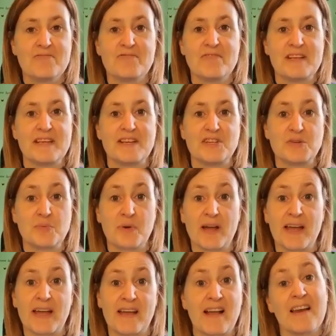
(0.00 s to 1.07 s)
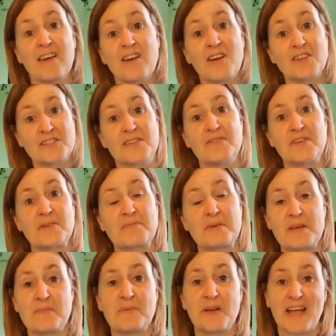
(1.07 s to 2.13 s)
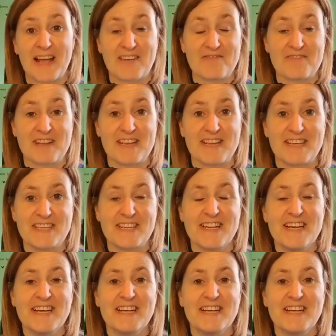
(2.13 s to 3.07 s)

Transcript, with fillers: reach where a lot of young people can reach.